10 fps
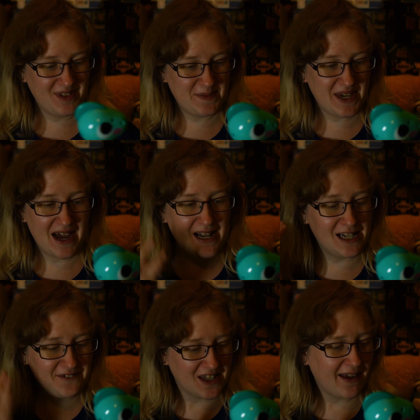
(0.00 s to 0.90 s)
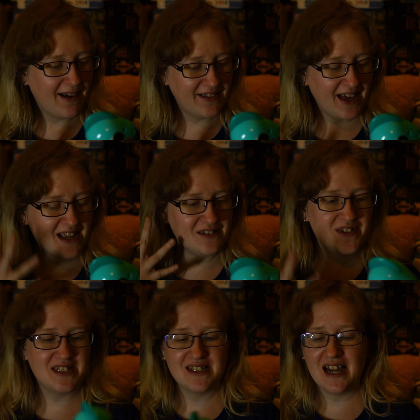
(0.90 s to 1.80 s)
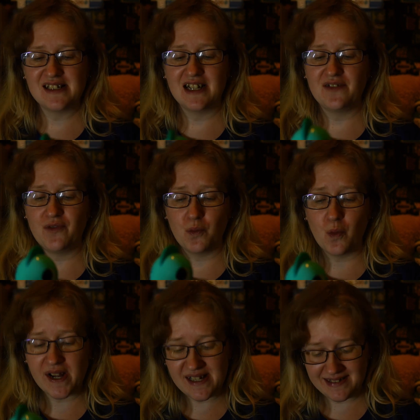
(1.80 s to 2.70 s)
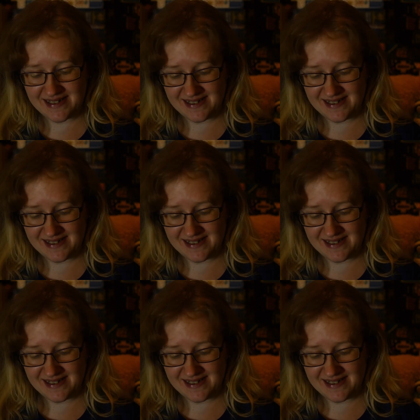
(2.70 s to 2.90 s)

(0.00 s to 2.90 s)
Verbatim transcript: But yeah, I love the colour, I love the size, I love the weight.